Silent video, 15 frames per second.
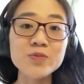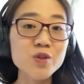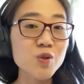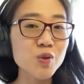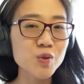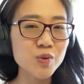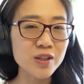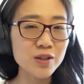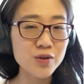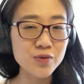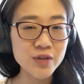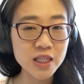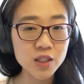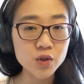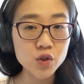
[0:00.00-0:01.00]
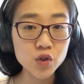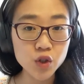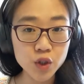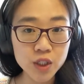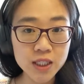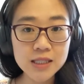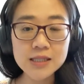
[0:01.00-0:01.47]
talk with your fellow
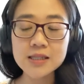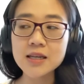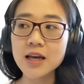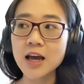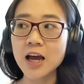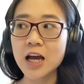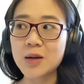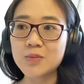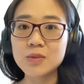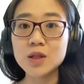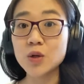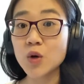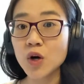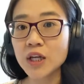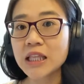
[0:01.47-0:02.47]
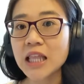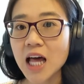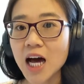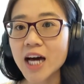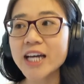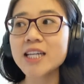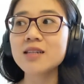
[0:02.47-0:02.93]
students, look
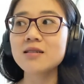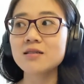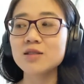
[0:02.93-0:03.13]
online,